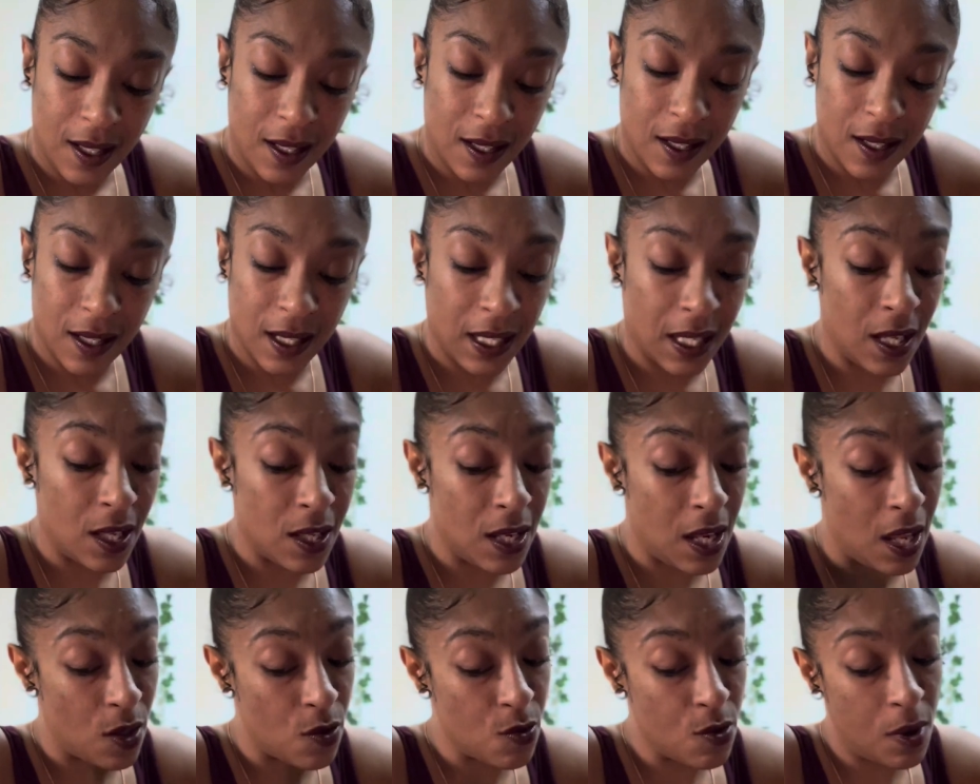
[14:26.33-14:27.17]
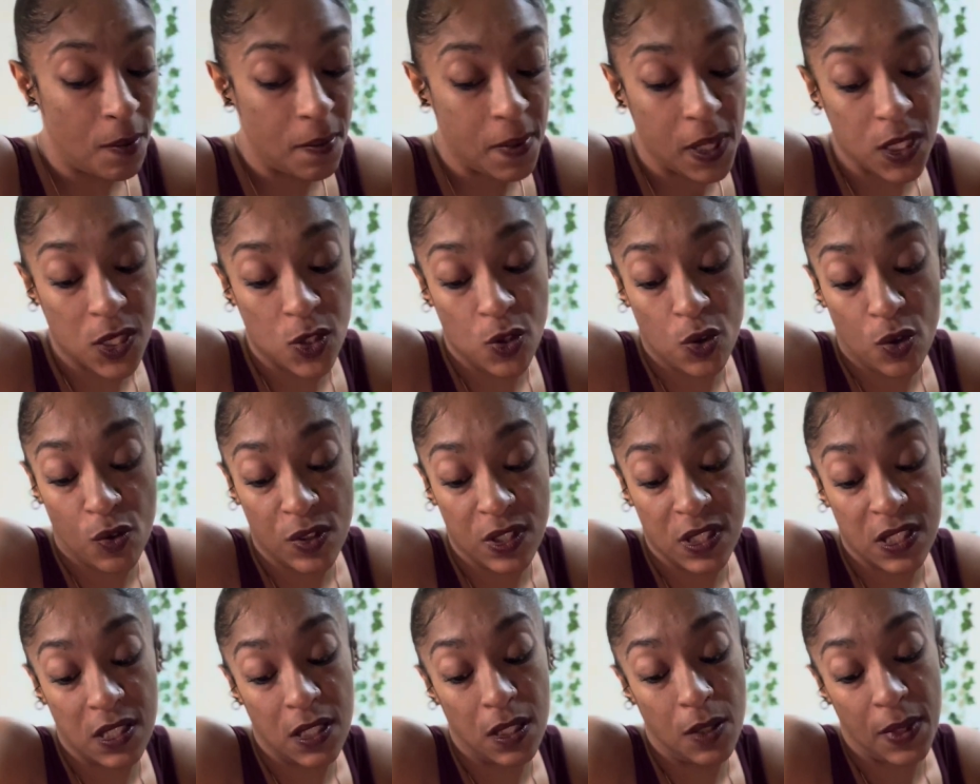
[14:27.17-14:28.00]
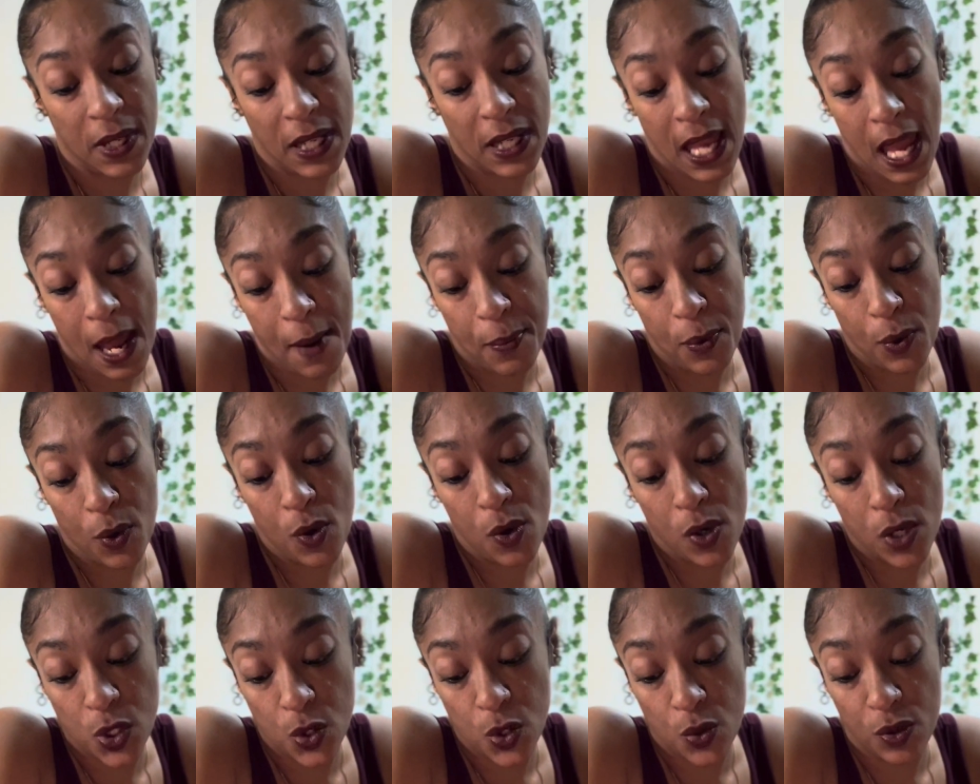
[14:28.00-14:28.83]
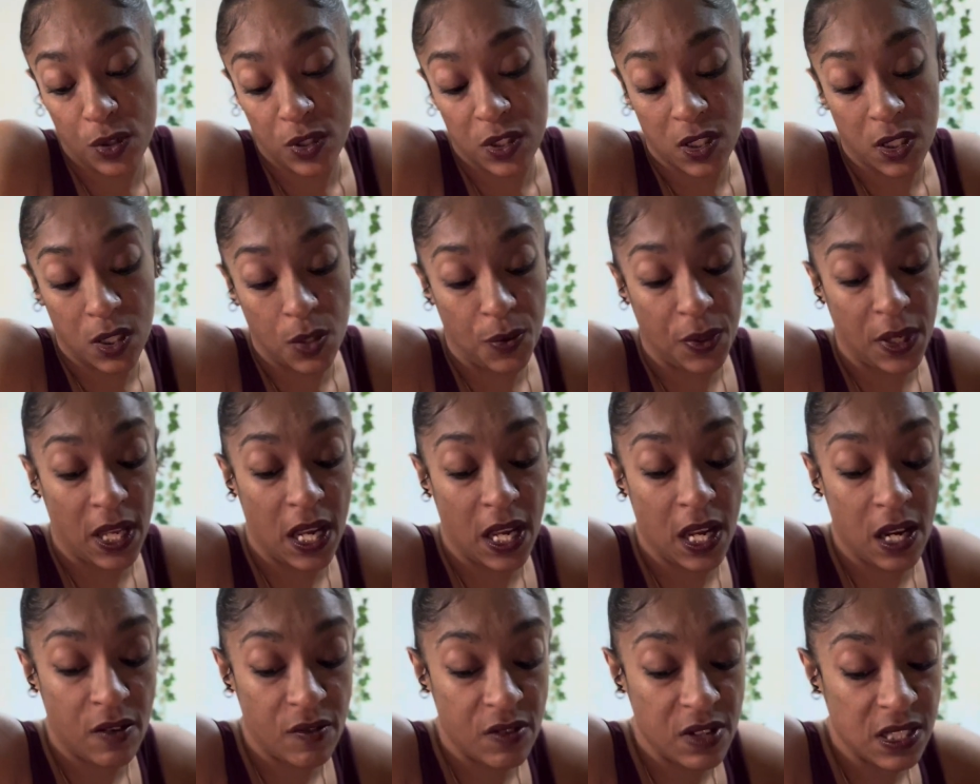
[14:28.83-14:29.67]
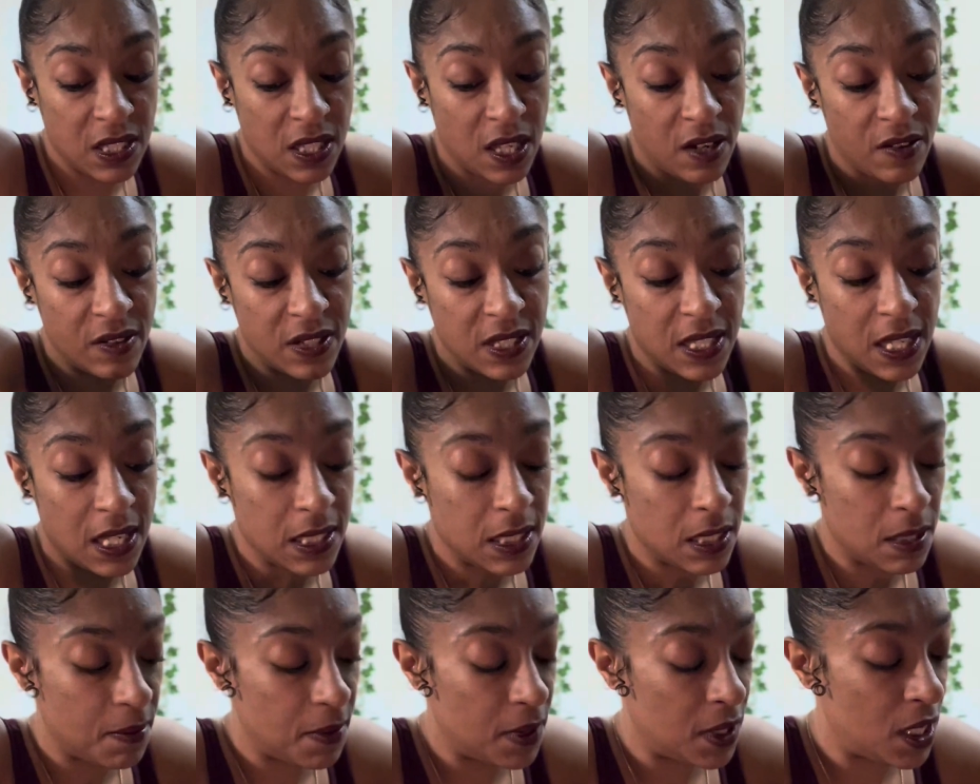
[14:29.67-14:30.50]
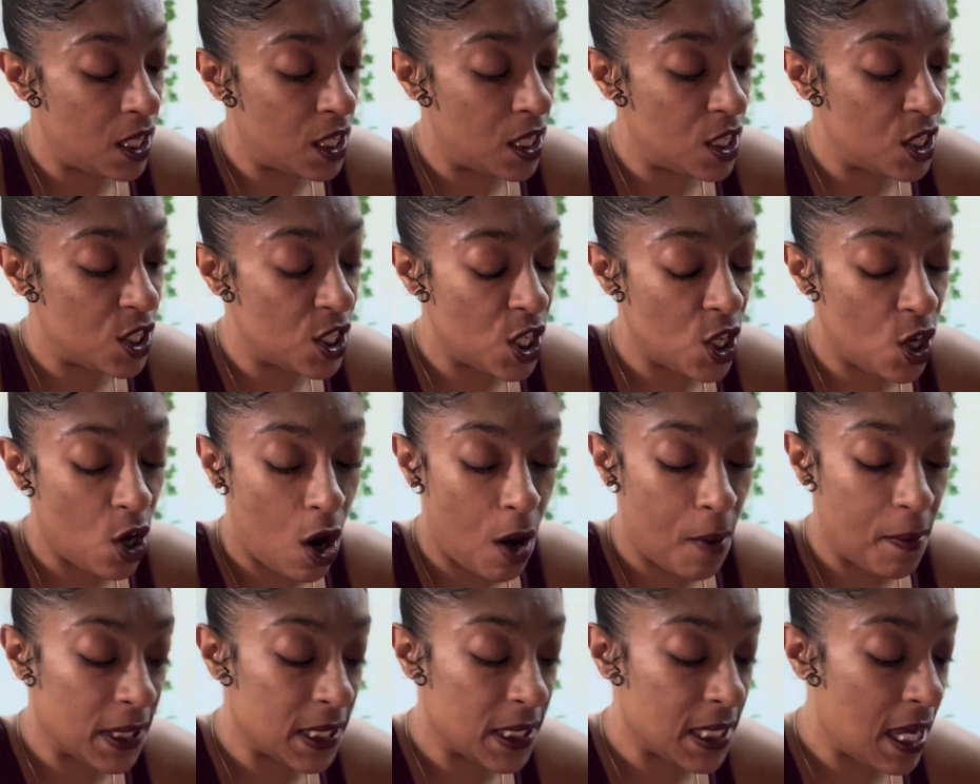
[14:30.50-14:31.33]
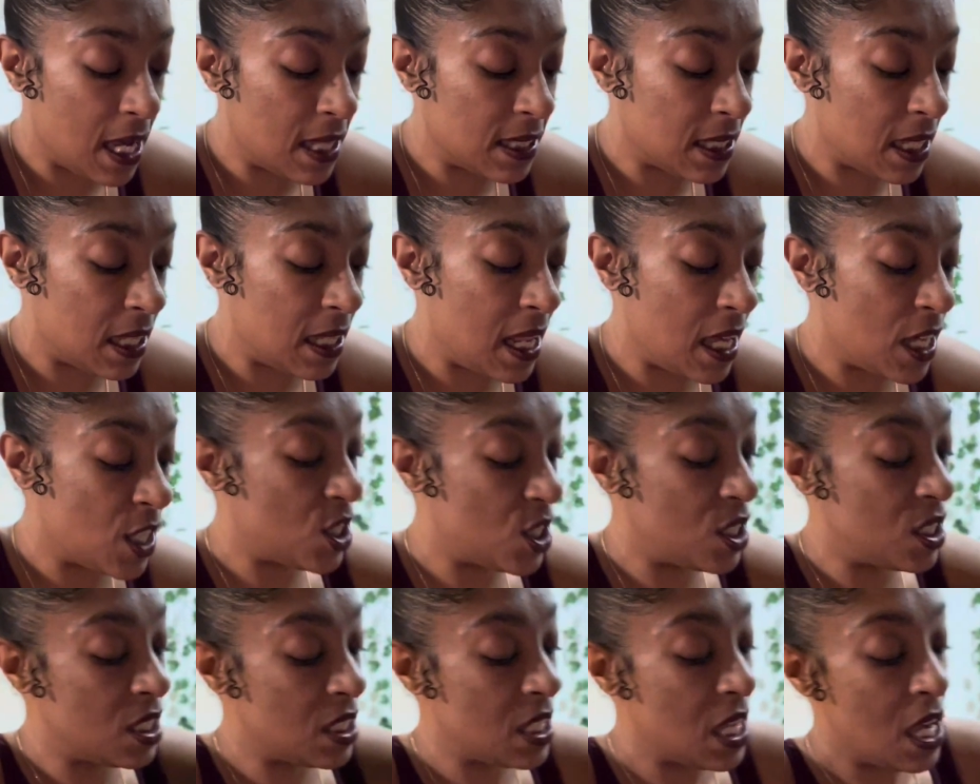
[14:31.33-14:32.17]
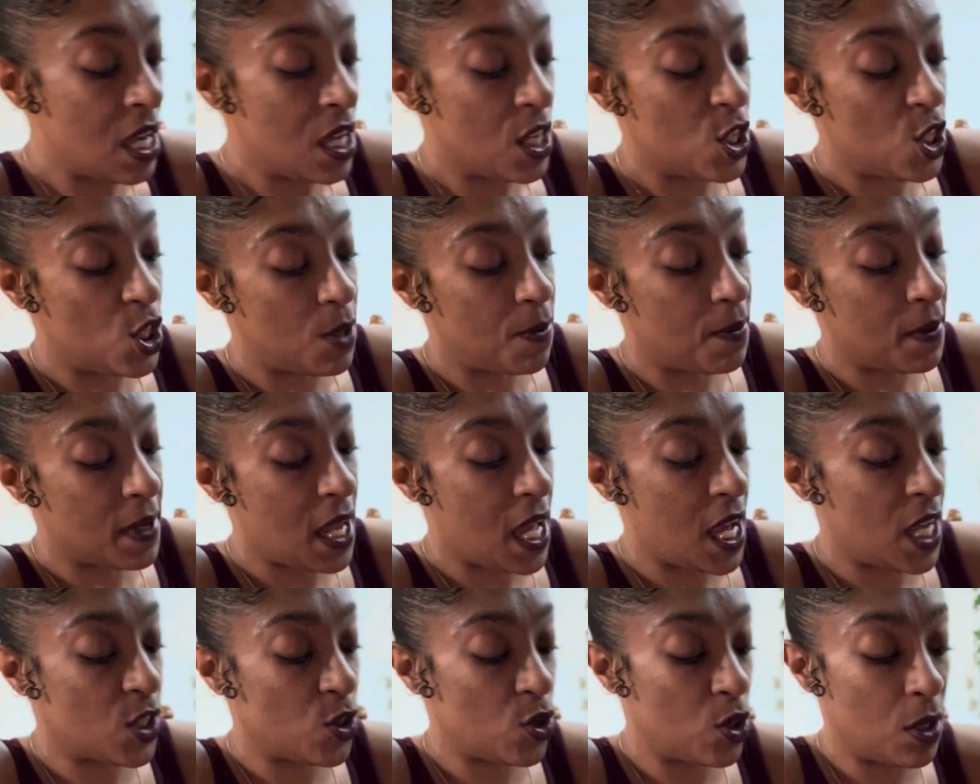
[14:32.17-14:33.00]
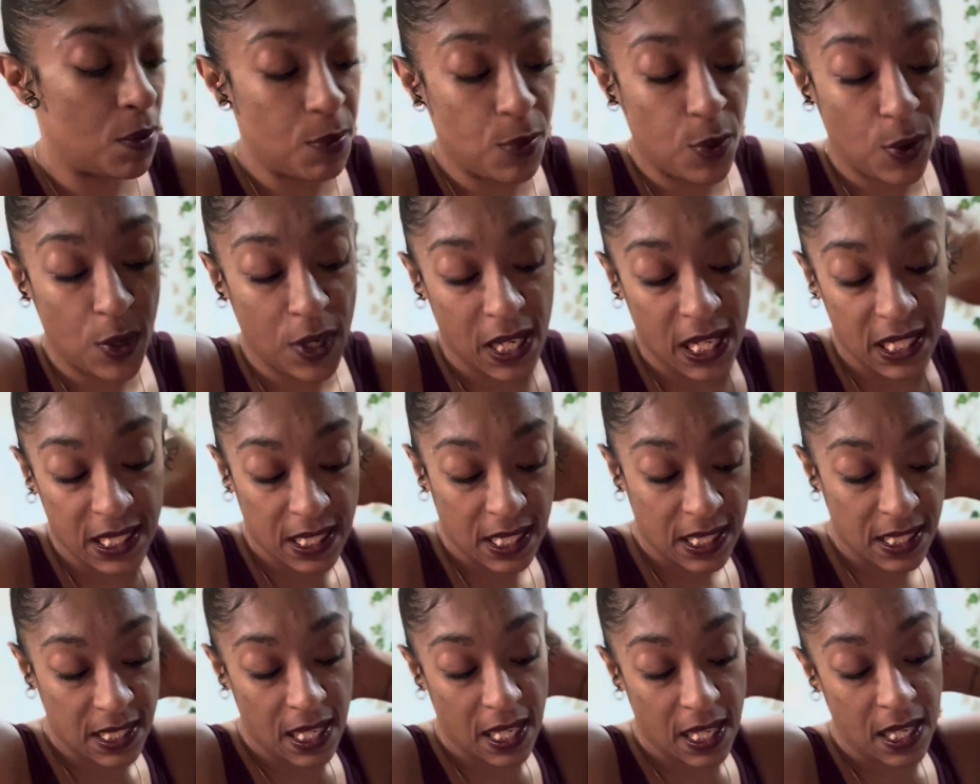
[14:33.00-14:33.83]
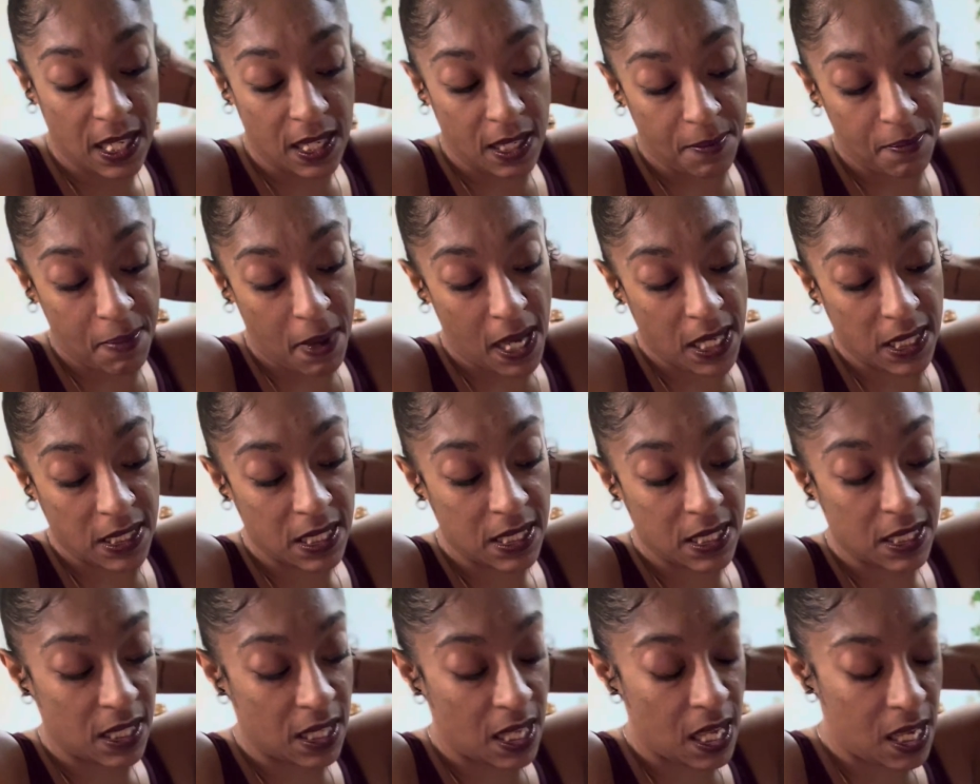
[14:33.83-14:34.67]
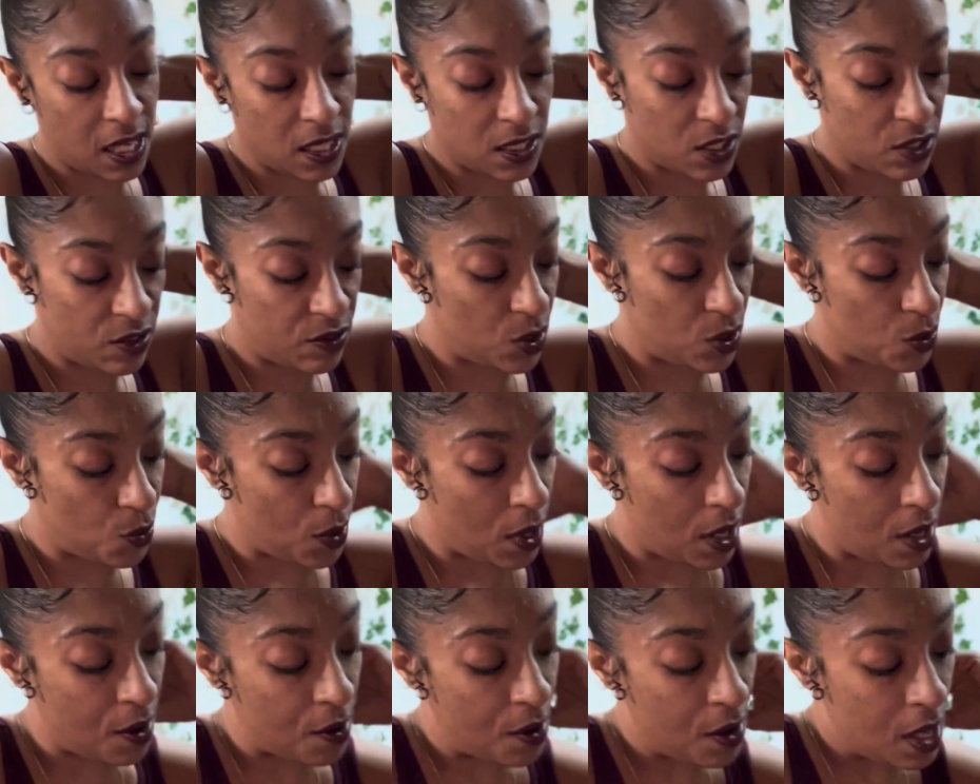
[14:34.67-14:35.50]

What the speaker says: Again, now you could be a Taurus dealing with a Capricorn, Taurus dealing with an Aries. Aries has similar energy, karmic ties, connections. Gemini is on the board, as I said, Pisces and Cancer as well.